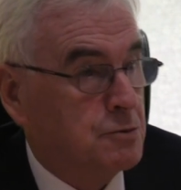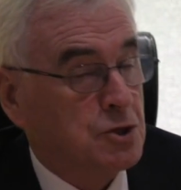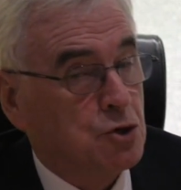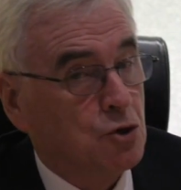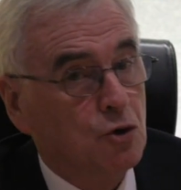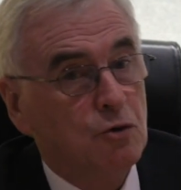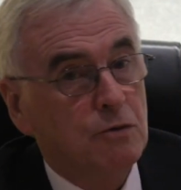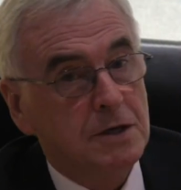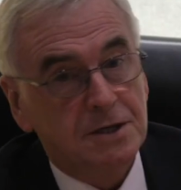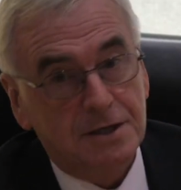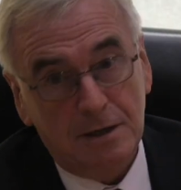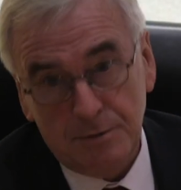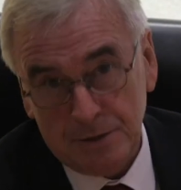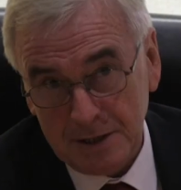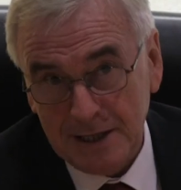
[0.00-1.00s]
which always
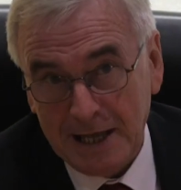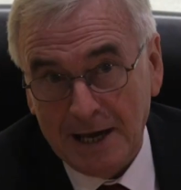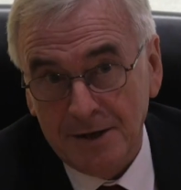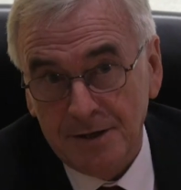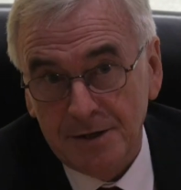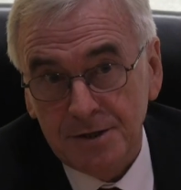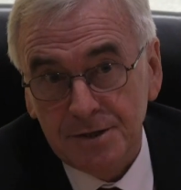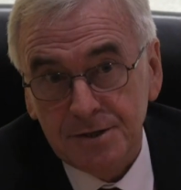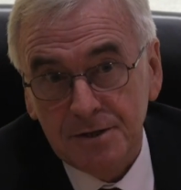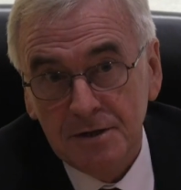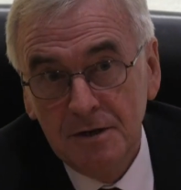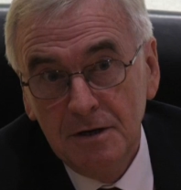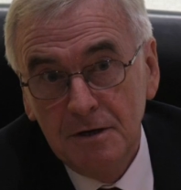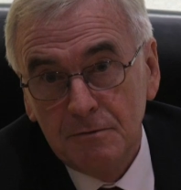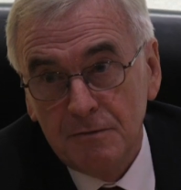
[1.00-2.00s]
seem to land us
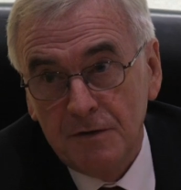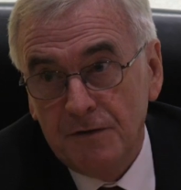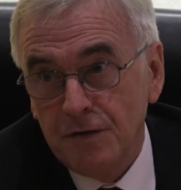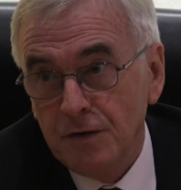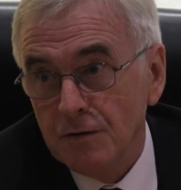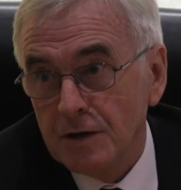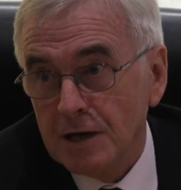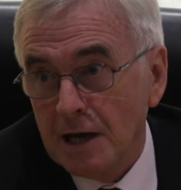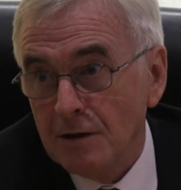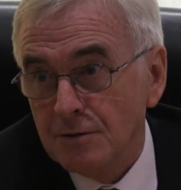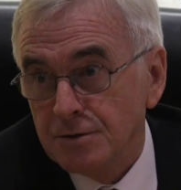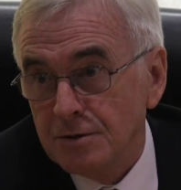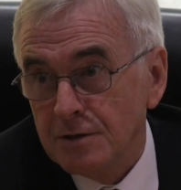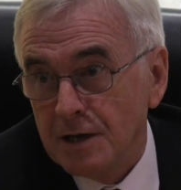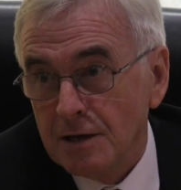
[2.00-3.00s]
with fewer
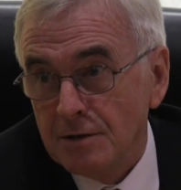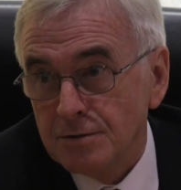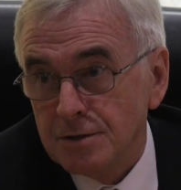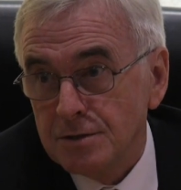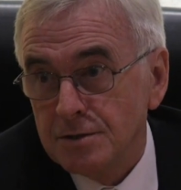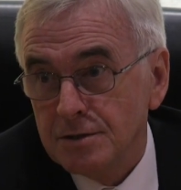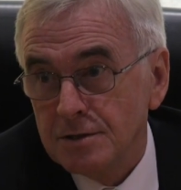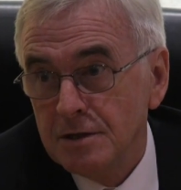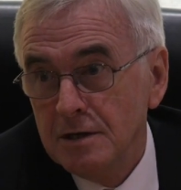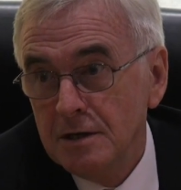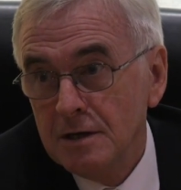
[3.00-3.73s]
council houses